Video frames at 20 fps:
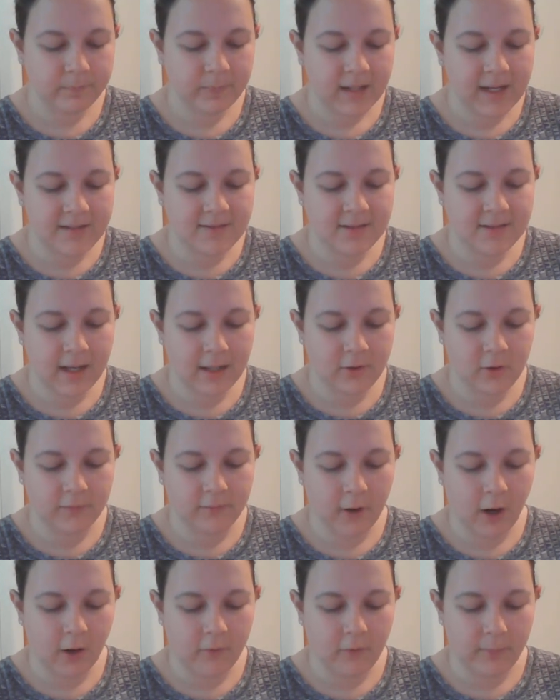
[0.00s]
It's not too
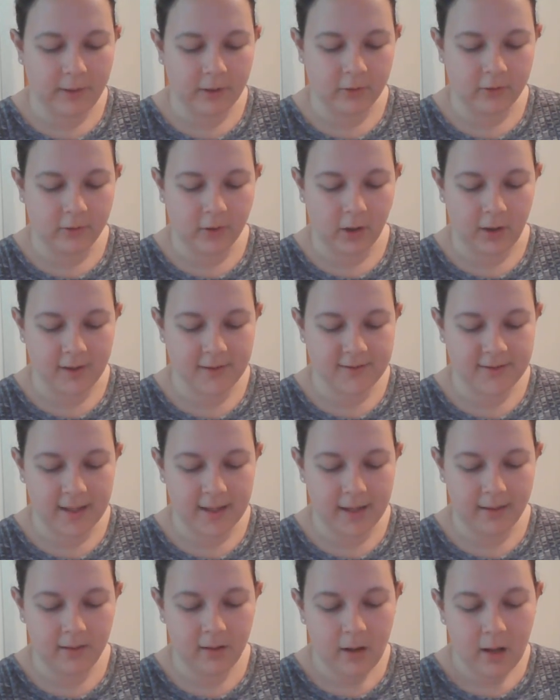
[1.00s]
far from here, Tonk
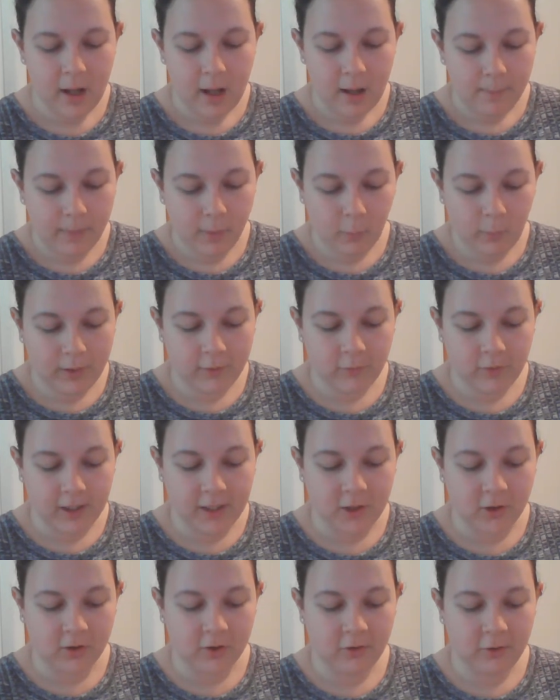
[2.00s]
said, but we
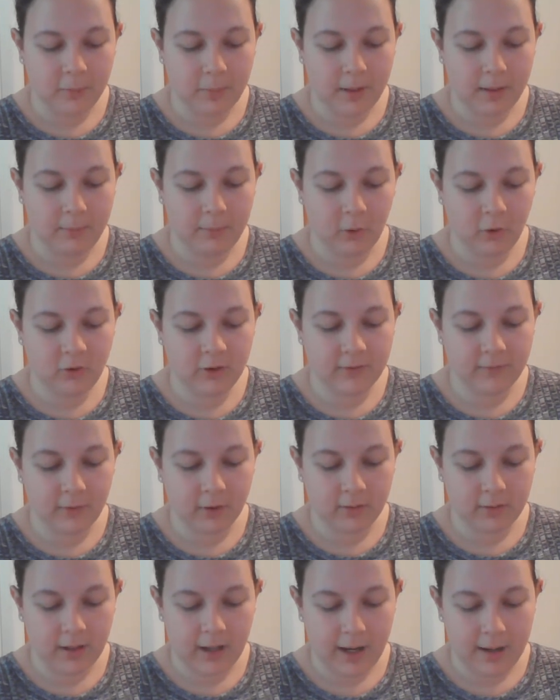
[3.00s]
rangers spend most of our
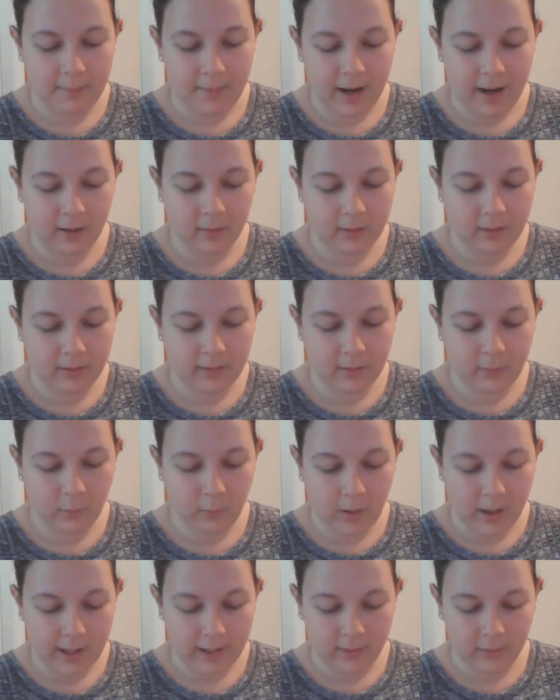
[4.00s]
time out in the
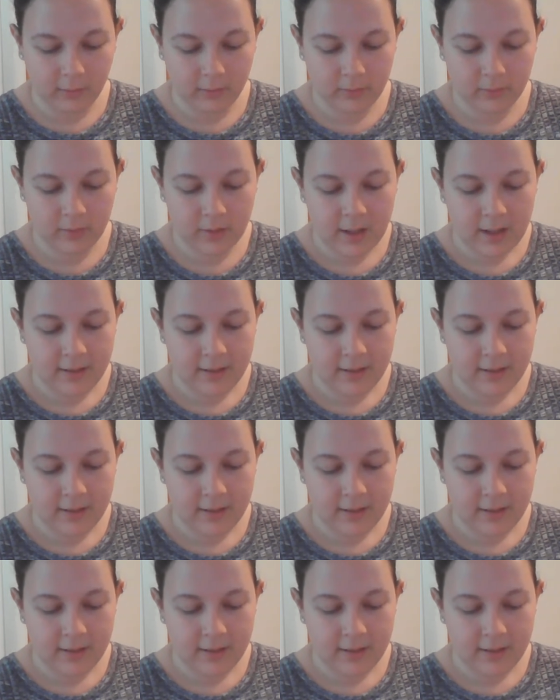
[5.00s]
wild.